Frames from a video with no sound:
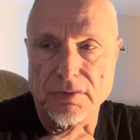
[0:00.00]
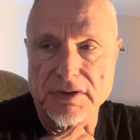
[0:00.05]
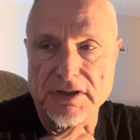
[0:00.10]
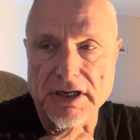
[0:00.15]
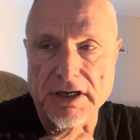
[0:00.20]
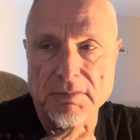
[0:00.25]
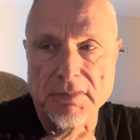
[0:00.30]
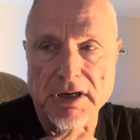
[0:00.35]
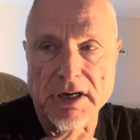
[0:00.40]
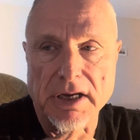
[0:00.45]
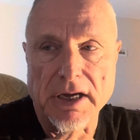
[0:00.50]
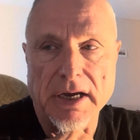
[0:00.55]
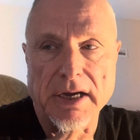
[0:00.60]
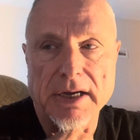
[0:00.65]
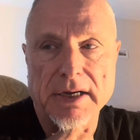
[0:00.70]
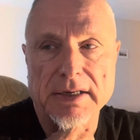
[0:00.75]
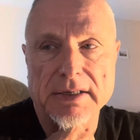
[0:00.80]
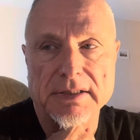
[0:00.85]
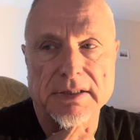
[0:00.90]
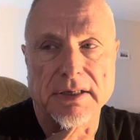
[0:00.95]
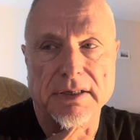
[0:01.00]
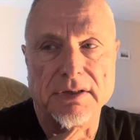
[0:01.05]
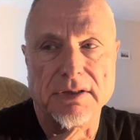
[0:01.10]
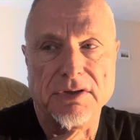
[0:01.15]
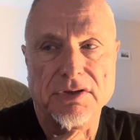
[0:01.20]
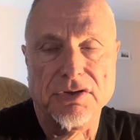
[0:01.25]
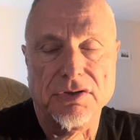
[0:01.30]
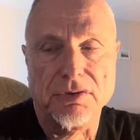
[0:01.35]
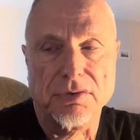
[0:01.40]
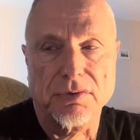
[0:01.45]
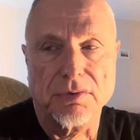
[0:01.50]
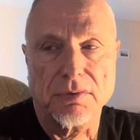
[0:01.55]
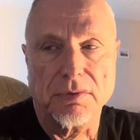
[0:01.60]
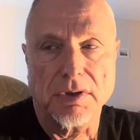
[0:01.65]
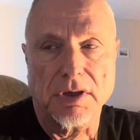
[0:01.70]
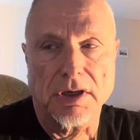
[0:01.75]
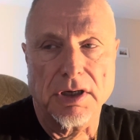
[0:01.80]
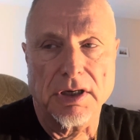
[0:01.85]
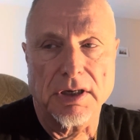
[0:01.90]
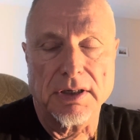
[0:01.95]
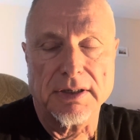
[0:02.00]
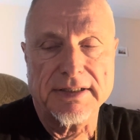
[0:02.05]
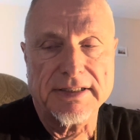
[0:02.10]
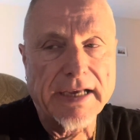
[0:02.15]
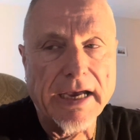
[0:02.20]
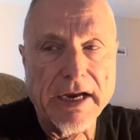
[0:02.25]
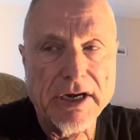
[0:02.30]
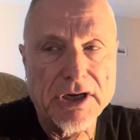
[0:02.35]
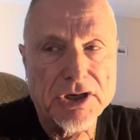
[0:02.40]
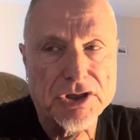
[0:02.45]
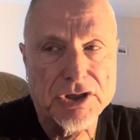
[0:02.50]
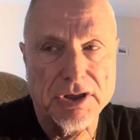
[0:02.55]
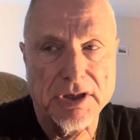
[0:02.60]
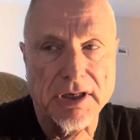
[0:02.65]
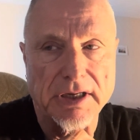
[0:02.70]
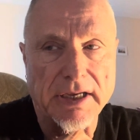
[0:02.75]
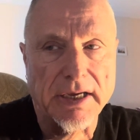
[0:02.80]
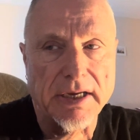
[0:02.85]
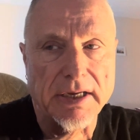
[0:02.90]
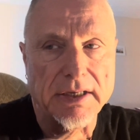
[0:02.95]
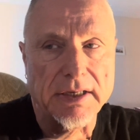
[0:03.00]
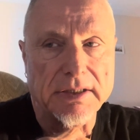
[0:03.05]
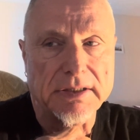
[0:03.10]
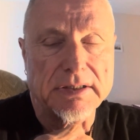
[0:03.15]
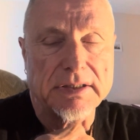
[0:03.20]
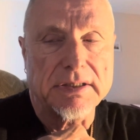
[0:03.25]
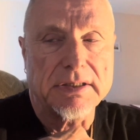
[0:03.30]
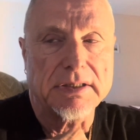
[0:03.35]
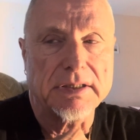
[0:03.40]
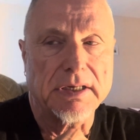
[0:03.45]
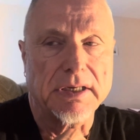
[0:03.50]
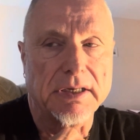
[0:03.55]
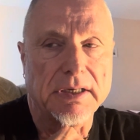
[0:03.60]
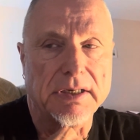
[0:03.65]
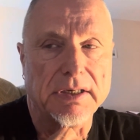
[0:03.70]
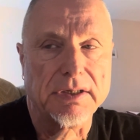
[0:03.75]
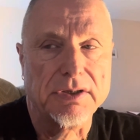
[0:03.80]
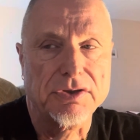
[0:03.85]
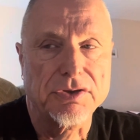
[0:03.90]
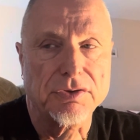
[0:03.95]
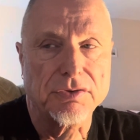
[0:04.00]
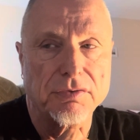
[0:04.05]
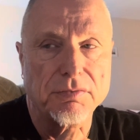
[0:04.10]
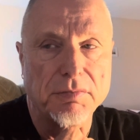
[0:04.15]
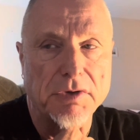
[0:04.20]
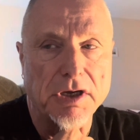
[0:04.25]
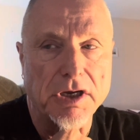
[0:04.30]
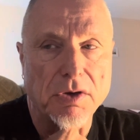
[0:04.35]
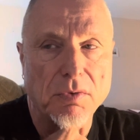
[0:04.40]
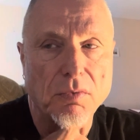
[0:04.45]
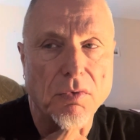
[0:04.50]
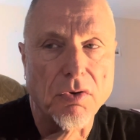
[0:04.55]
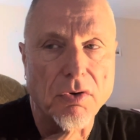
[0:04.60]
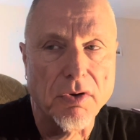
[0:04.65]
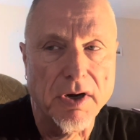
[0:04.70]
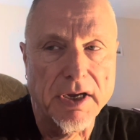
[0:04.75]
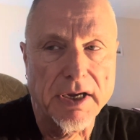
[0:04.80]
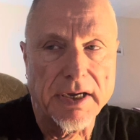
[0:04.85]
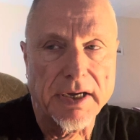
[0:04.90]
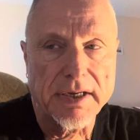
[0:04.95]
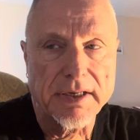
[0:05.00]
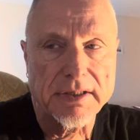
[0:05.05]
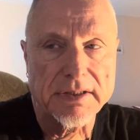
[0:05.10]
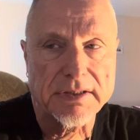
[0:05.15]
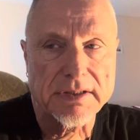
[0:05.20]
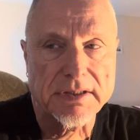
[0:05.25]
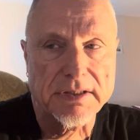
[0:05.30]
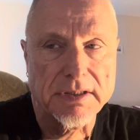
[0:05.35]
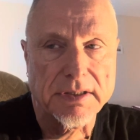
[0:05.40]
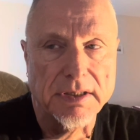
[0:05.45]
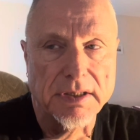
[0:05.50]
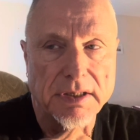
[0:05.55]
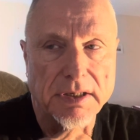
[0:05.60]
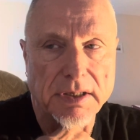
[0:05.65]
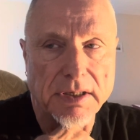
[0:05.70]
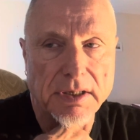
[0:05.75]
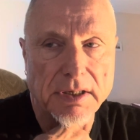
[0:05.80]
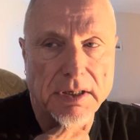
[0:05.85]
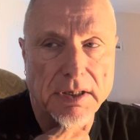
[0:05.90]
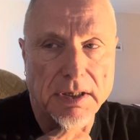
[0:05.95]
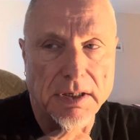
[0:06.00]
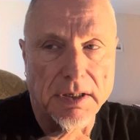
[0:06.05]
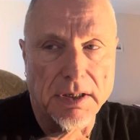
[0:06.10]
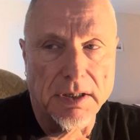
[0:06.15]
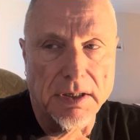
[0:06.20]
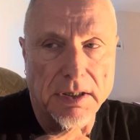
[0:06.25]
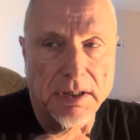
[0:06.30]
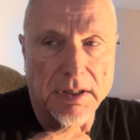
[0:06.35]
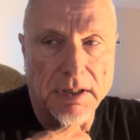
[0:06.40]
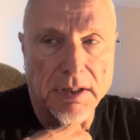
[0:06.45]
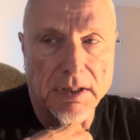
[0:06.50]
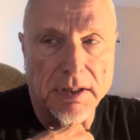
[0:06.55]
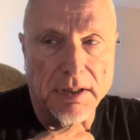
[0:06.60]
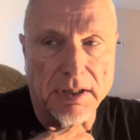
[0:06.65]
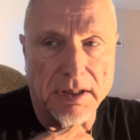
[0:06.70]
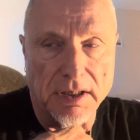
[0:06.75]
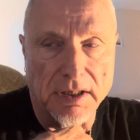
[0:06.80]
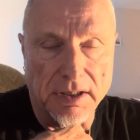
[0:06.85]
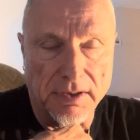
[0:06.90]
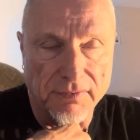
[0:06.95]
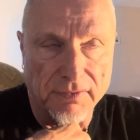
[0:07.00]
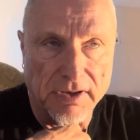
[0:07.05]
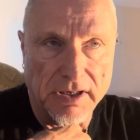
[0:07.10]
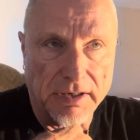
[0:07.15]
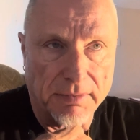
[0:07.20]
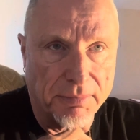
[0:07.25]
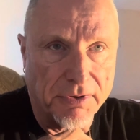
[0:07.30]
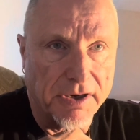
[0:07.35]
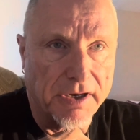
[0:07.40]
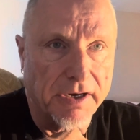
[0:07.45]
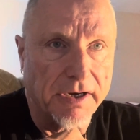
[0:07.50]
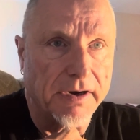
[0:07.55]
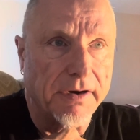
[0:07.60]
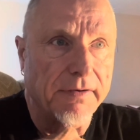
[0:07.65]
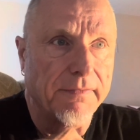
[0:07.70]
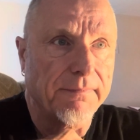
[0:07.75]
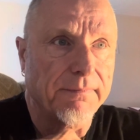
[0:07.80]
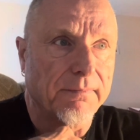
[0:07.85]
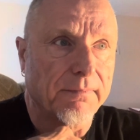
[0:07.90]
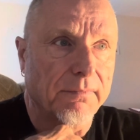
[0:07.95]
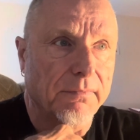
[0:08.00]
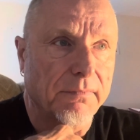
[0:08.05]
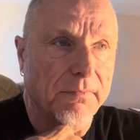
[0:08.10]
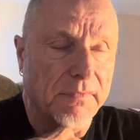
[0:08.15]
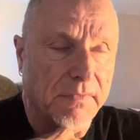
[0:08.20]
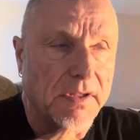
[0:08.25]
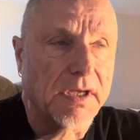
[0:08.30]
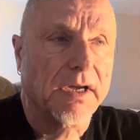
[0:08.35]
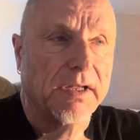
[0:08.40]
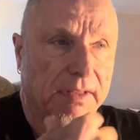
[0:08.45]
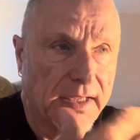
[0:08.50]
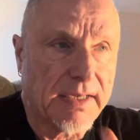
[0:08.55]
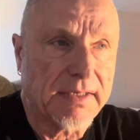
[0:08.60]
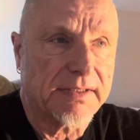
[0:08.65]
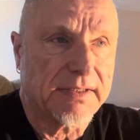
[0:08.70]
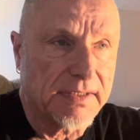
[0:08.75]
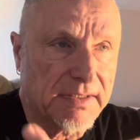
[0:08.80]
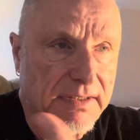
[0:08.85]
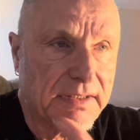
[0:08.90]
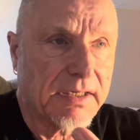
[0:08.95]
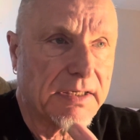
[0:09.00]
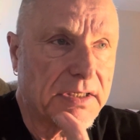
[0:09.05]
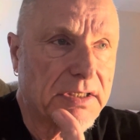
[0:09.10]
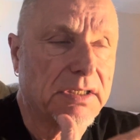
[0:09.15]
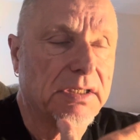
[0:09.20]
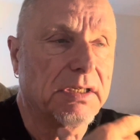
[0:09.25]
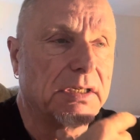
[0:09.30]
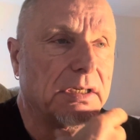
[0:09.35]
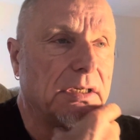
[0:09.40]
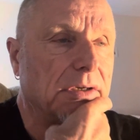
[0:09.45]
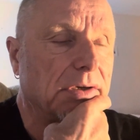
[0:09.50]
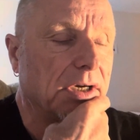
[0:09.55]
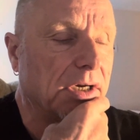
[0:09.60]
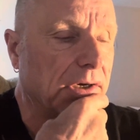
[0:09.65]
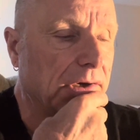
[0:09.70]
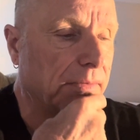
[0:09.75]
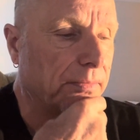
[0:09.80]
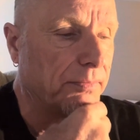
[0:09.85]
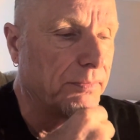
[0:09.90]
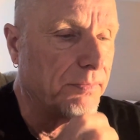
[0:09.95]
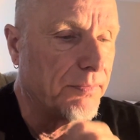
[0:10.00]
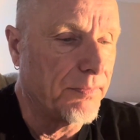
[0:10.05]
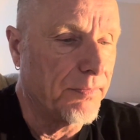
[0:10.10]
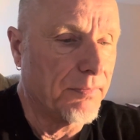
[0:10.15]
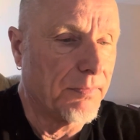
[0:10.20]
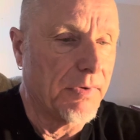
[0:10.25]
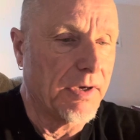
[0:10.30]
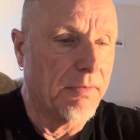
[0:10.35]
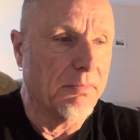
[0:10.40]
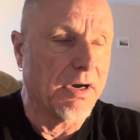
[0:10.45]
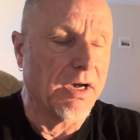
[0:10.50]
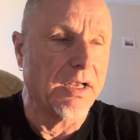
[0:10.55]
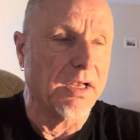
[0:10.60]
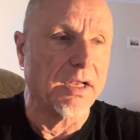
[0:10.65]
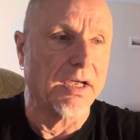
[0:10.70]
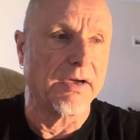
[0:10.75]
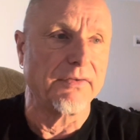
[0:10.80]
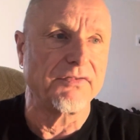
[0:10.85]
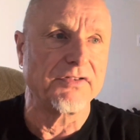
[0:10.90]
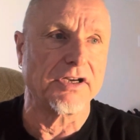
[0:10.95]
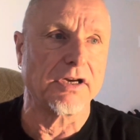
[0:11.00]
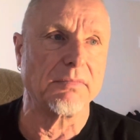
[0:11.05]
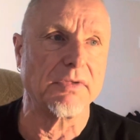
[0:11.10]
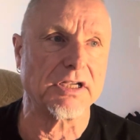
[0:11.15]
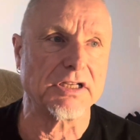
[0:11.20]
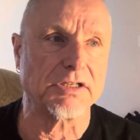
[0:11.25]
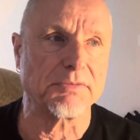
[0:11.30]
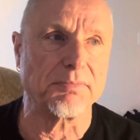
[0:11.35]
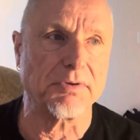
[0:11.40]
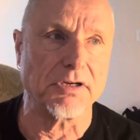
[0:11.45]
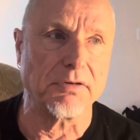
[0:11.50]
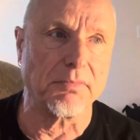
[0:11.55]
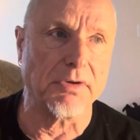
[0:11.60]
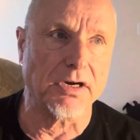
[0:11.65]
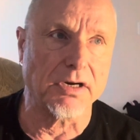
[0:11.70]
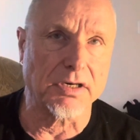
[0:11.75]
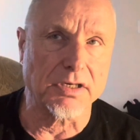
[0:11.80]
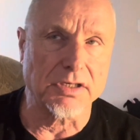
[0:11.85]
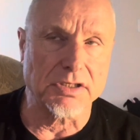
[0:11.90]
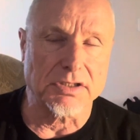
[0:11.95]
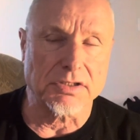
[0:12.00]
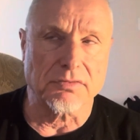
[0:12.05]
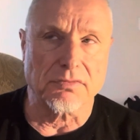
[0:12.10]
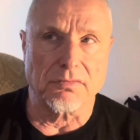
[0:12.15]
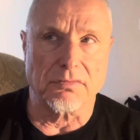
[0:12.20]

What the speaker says: demonize and to sanction against and to make war against the evil empire. That's essentially, in my lifetime, that's been America's,